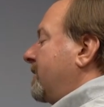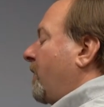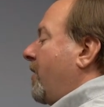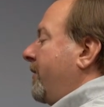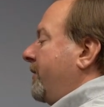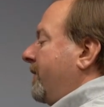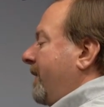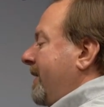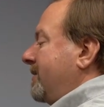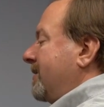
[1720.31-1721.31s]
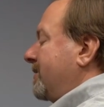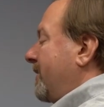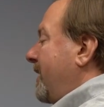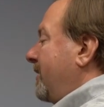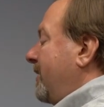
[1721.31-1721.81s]
for other devices
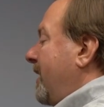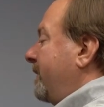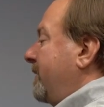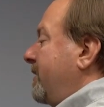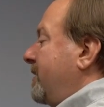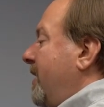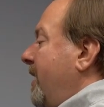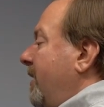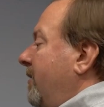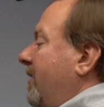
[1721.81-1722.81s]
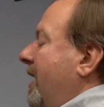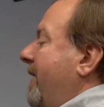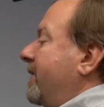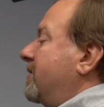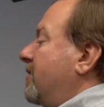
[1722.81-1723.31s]
like the F T ten that have
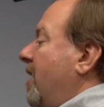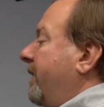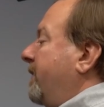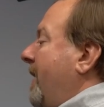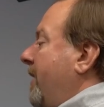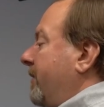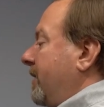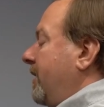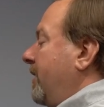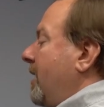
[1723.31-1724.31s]
a soft power key.